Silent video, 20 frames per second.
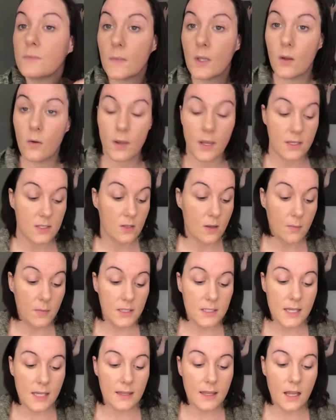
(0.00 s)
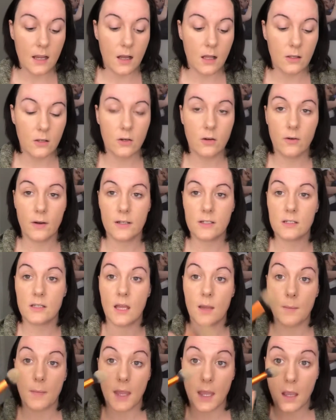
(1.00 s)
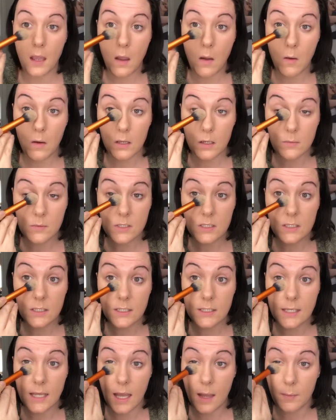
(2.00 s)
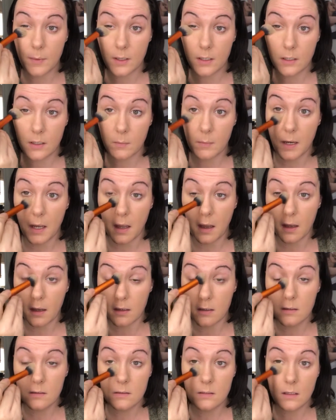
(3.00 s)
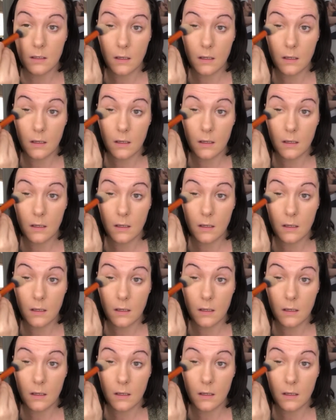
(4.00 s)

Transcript: Okay, so I'm going to take that color corrector, that mango, and I'm just going to tap it under my eyes